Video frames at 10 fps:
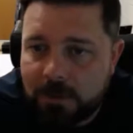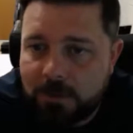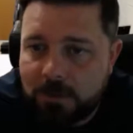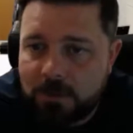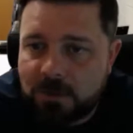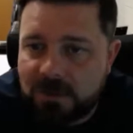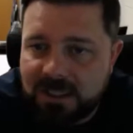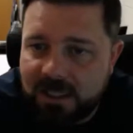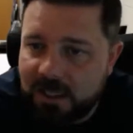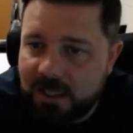you just
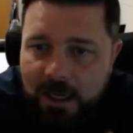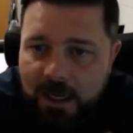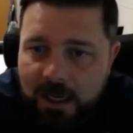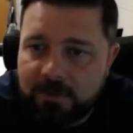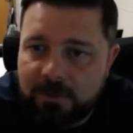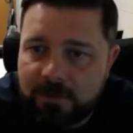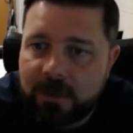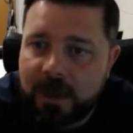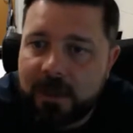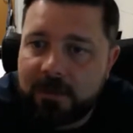see it enough
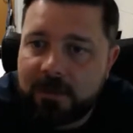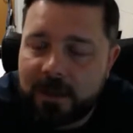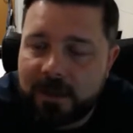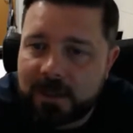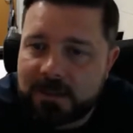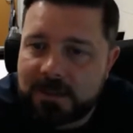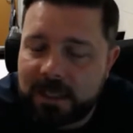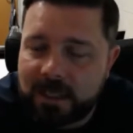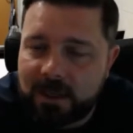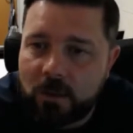that it doesn't
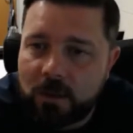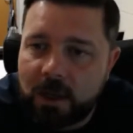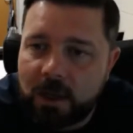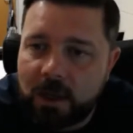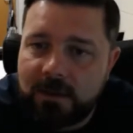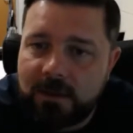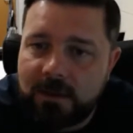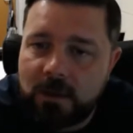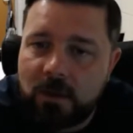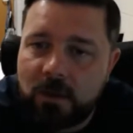take a whole lot. And
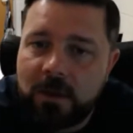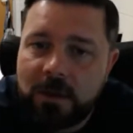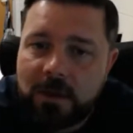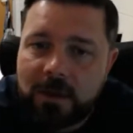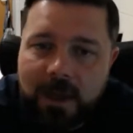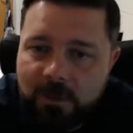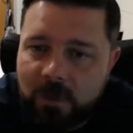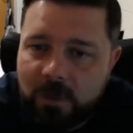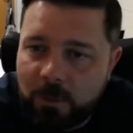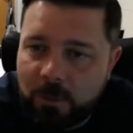so, if you
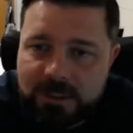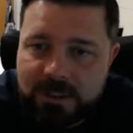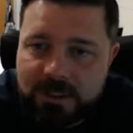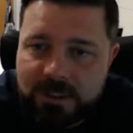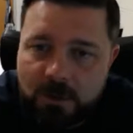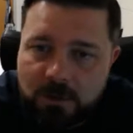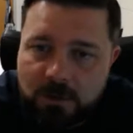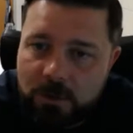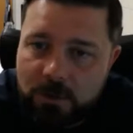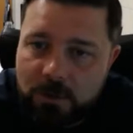can put together a
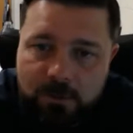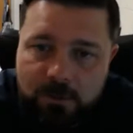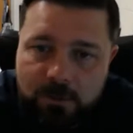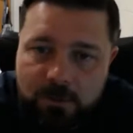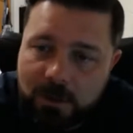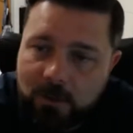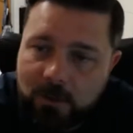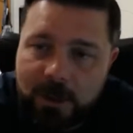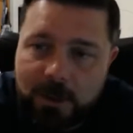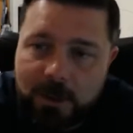YouTube, you know,
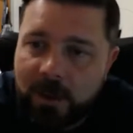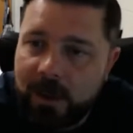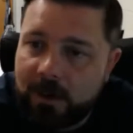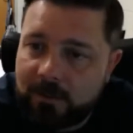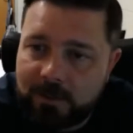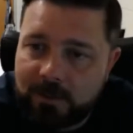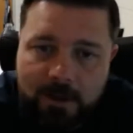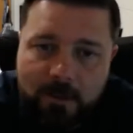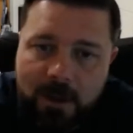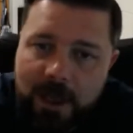clip, great.
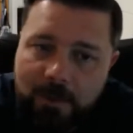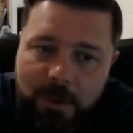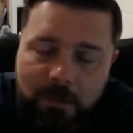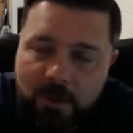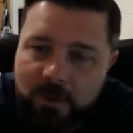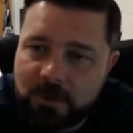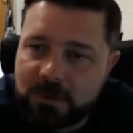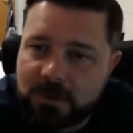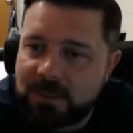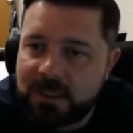Um, a lot of people
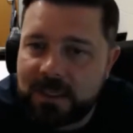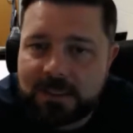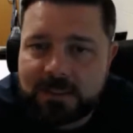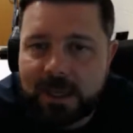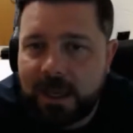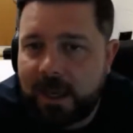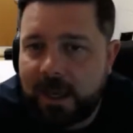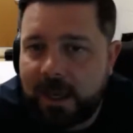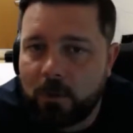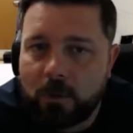use
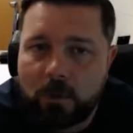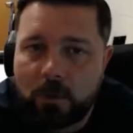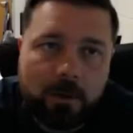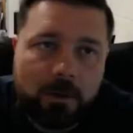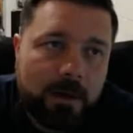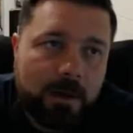NCSA or